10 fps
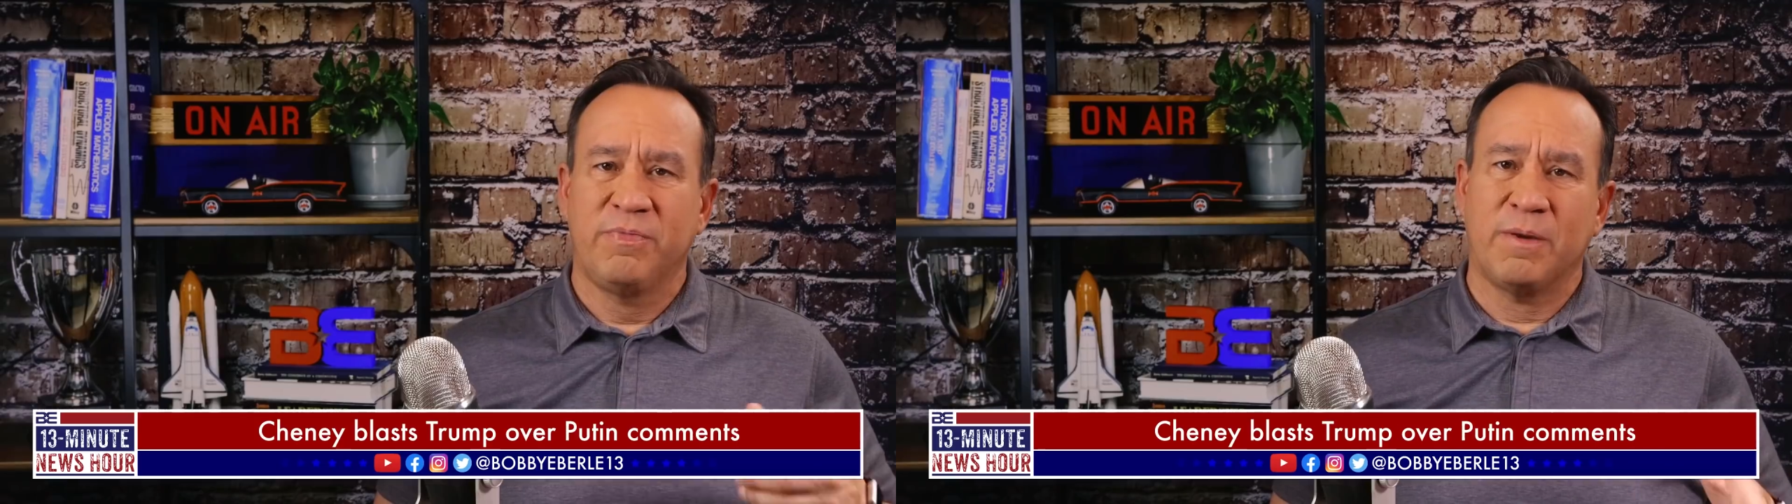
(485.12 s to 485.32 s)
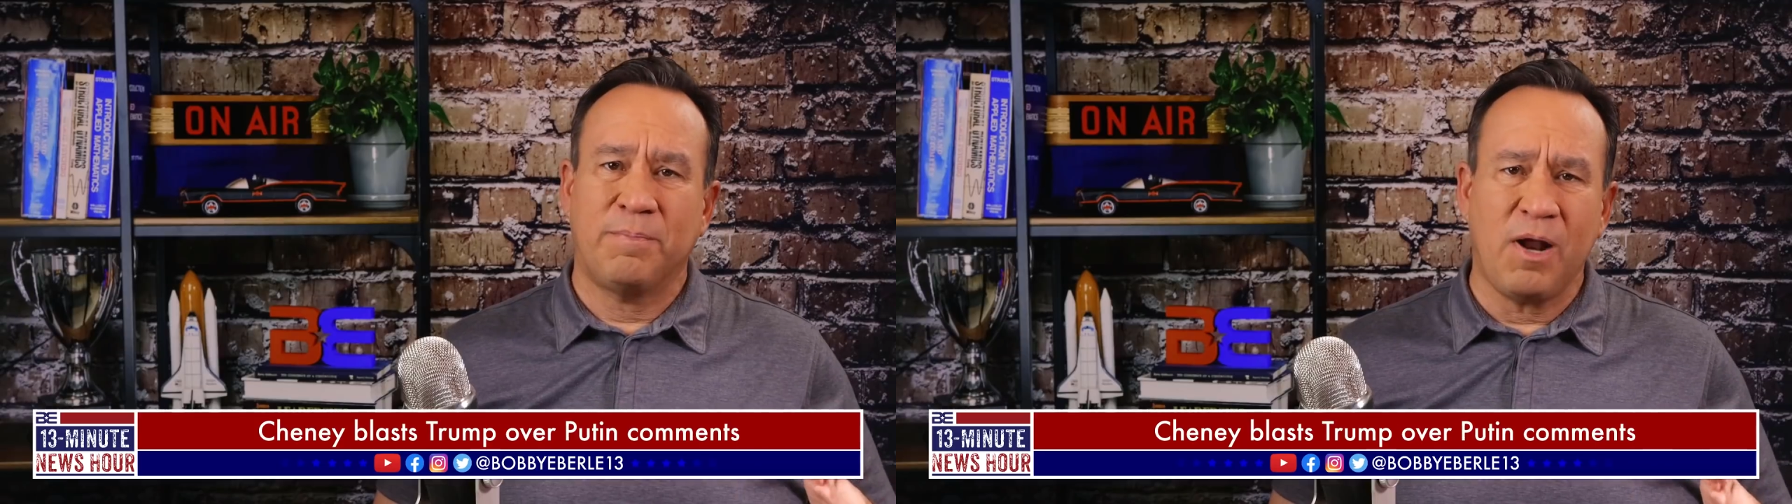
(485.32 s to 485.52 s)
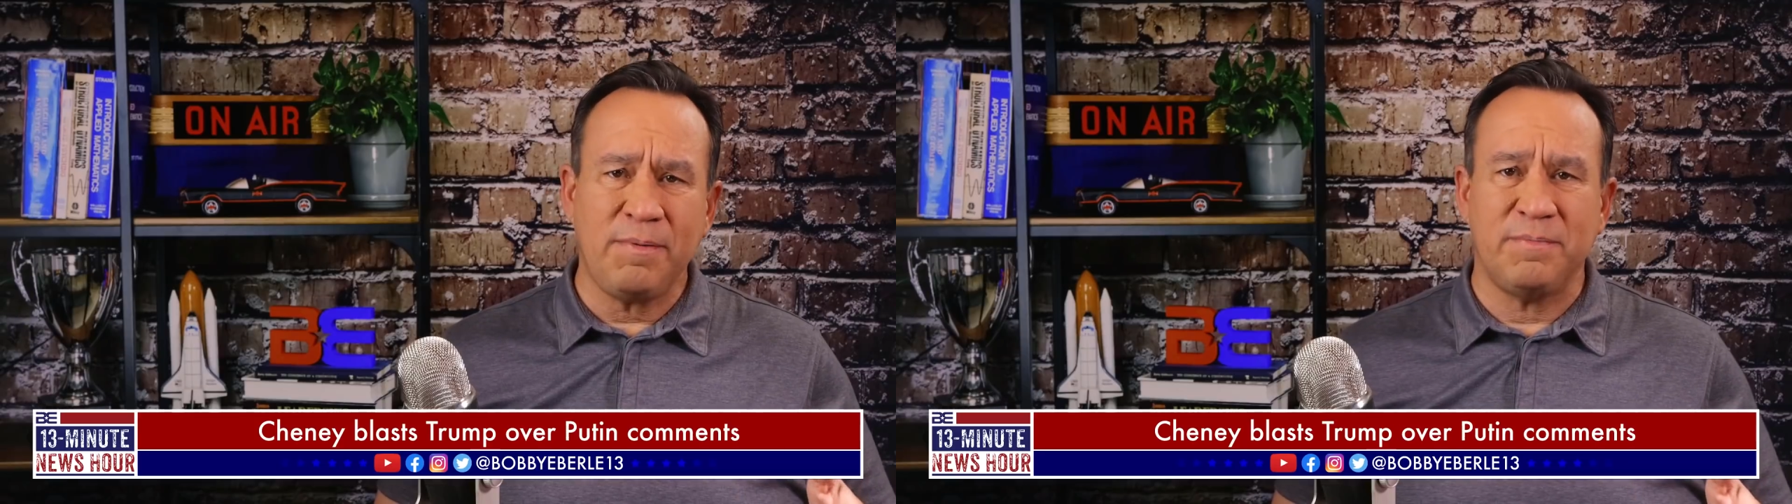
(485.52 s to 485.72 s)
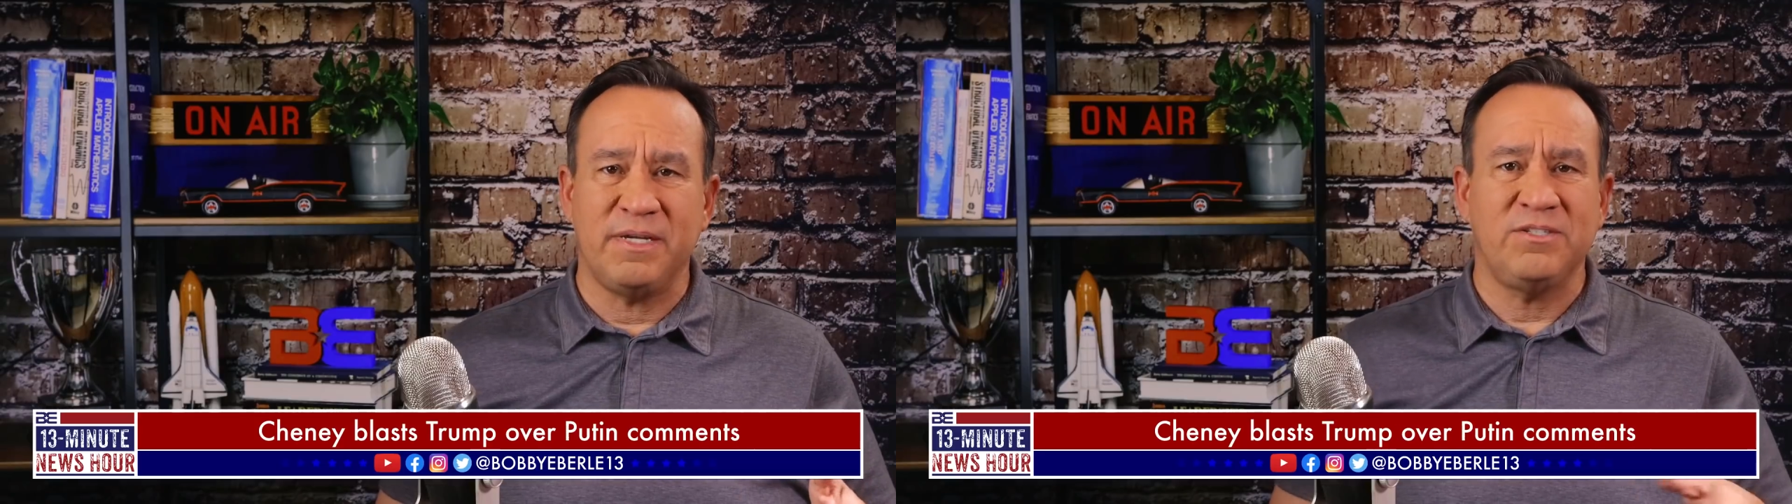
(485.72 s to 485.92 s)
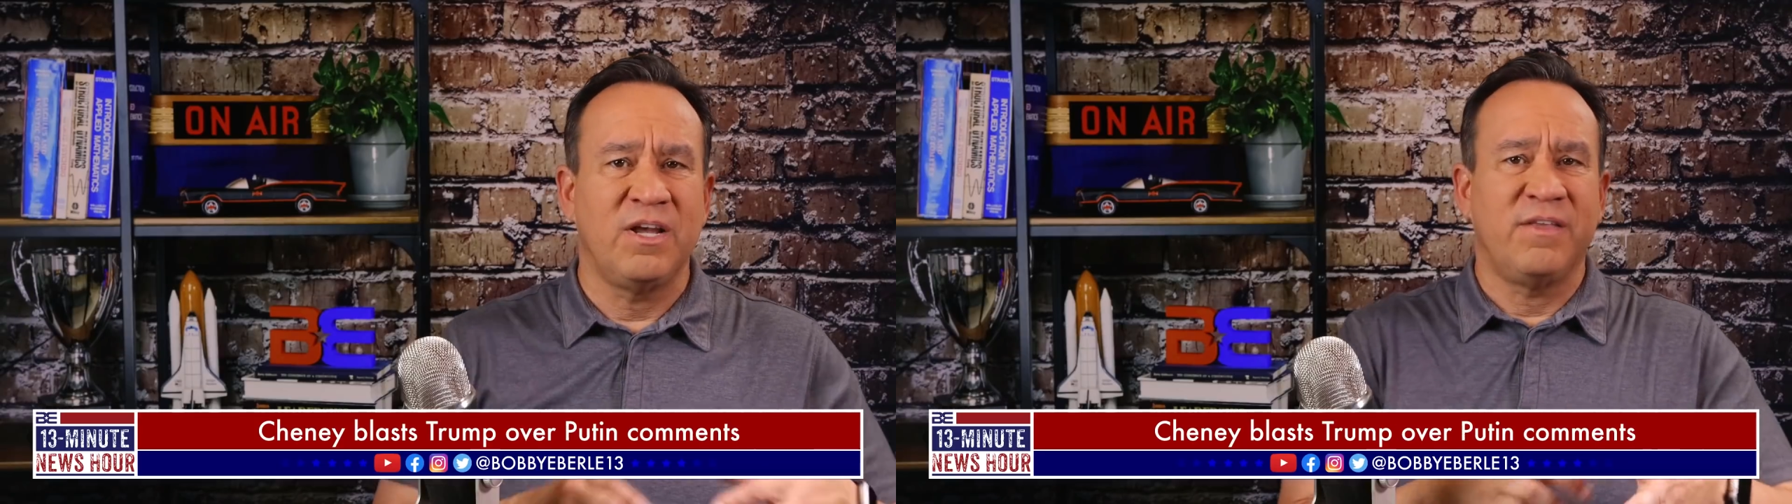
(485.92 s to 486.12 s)
The
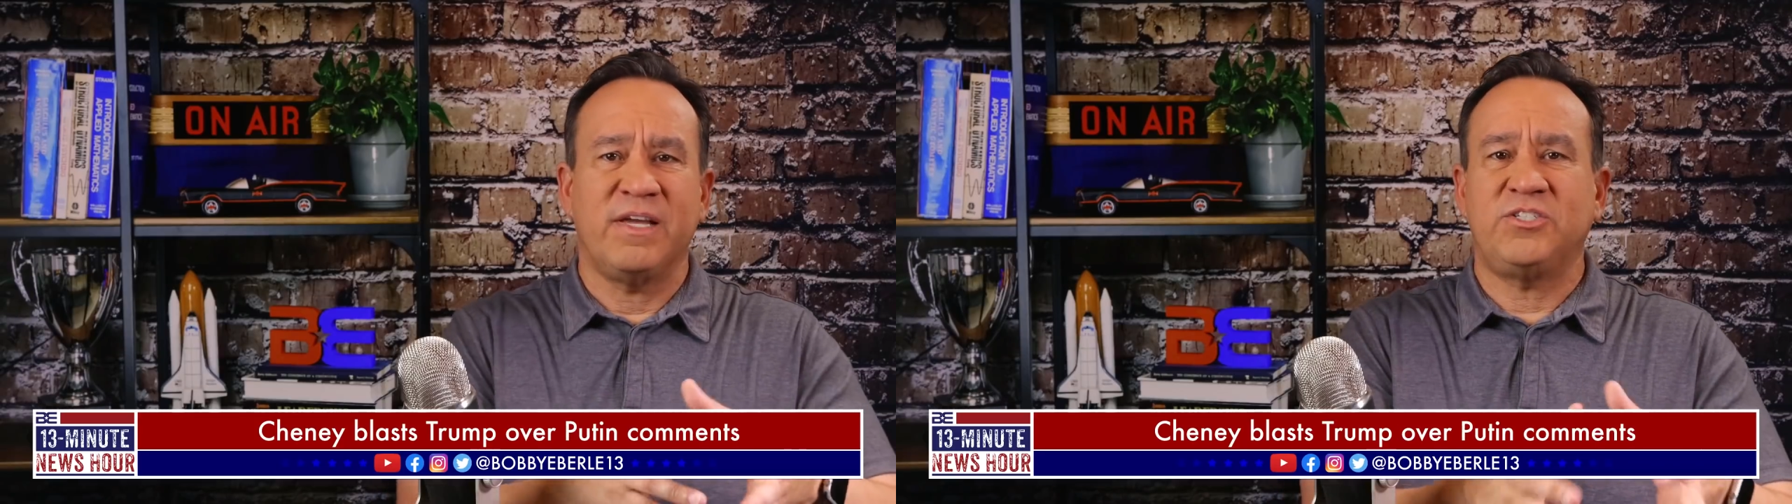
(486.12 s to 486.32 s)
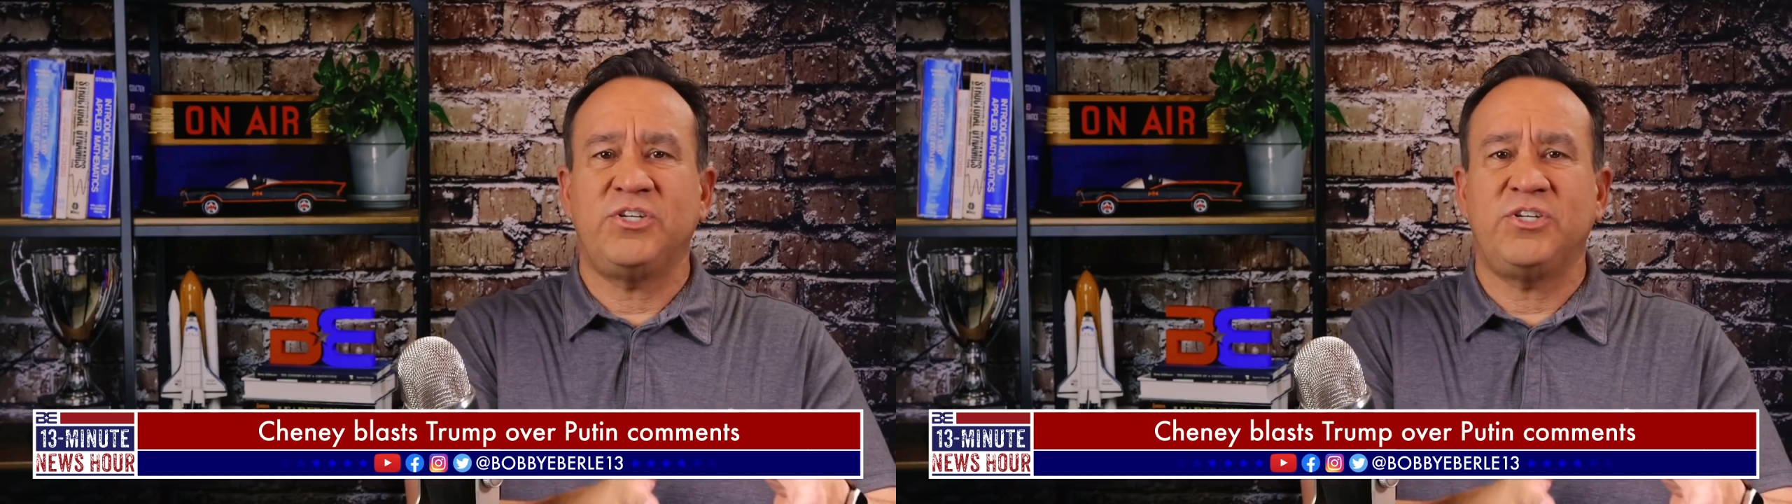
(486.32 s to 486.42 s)
problem is that